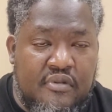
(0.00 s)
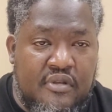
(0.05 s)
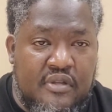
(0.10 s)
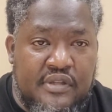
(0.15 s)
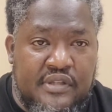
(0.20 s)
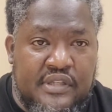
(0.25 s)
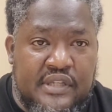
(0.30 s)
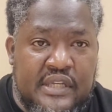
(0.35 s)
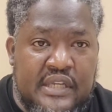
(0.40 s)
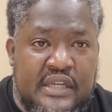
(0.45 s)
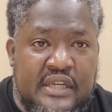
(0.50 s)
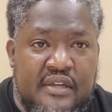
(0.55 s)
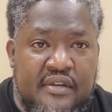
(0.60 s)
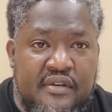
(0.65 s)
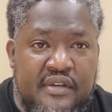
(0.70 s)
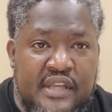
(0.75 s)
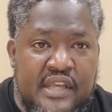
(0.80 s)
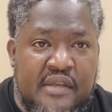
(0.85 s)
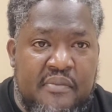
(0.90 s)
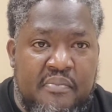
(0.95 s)
See,
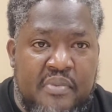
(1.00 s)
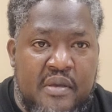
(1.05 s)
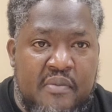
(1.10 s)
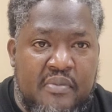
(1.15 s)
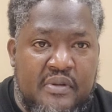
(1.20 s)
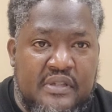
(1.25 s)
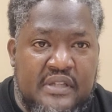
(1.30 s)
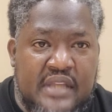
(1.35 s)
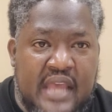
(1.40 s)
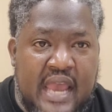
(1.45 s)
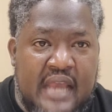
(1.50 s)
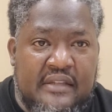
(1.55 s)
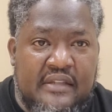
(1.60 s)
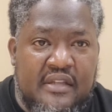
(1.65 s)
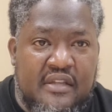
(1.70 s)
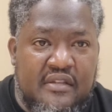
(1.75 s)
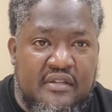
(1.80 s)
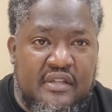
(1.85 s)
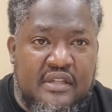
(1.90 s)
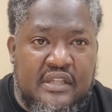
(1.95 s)
these people
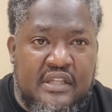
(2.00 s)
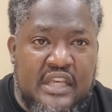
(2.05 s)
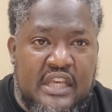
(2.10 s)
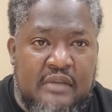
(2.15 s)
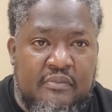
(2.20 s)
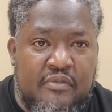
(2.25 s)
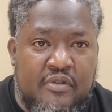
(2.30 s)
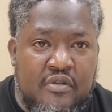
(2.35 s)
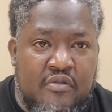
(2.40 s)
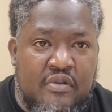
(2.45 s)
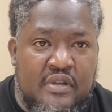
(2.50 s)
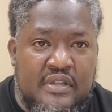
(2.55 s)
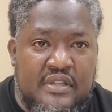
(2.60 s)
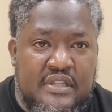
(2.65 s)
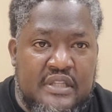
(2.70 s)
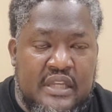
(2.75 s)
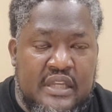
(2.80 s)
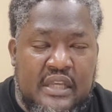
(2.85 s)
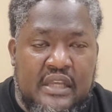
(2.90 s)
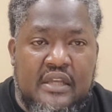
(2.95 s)
tactics to keep you in
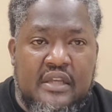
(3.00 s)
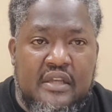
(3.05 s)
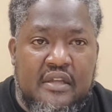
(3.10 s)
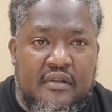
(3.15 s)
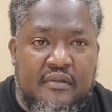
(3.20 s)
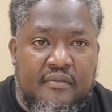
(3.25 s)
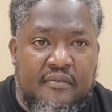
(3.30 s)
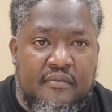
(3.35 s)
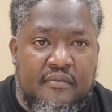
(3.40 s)
sin.